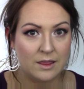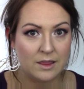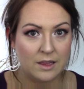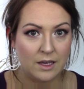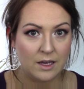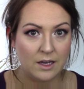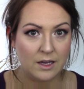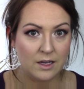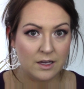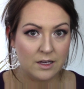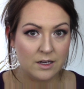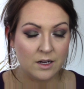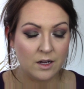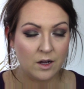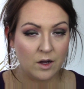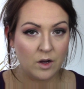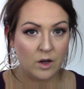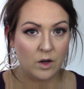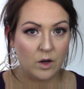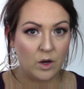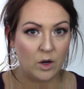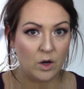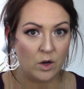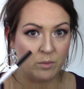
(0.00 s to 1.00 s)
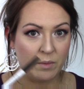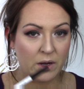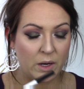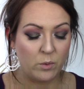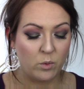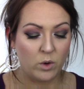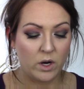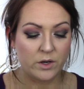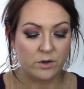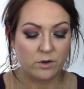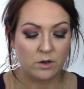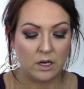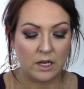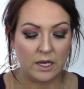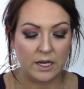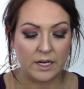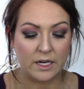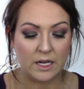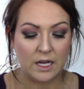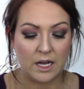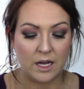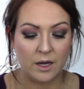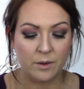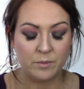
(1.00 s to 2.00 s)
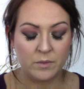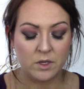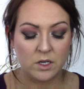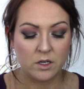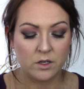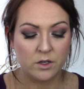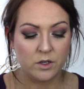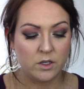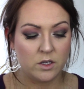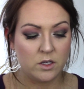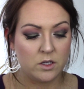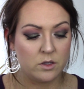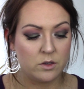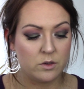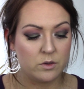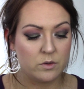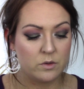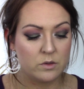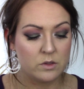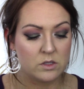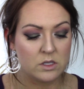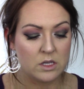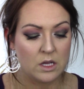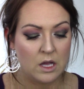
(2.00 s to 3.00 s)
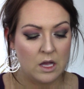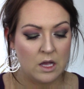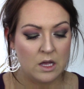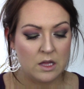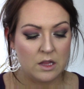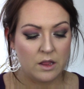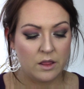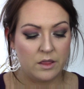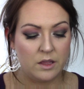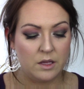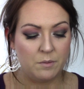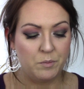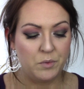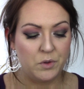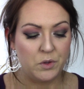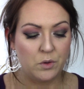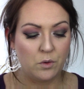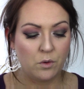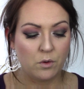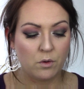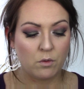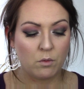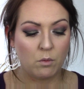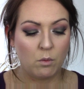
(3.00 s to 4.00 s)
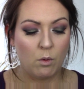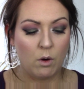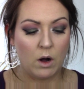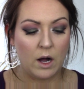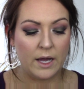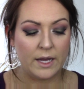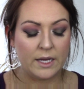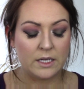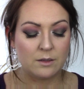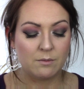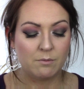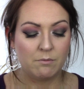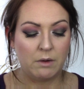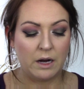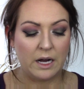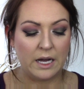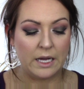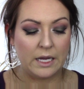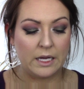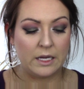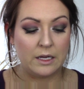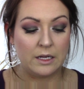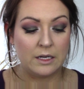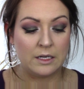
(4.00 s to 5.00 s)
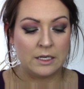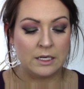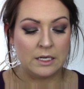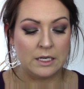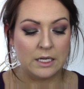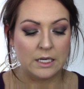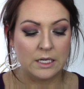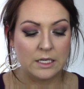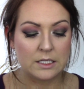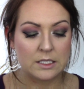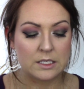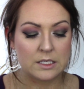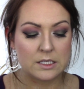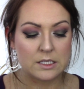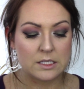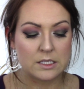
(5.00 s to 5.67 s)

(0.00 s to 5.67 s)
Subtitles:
And then on my waterline, I'm gonna use the Pure White by NYX,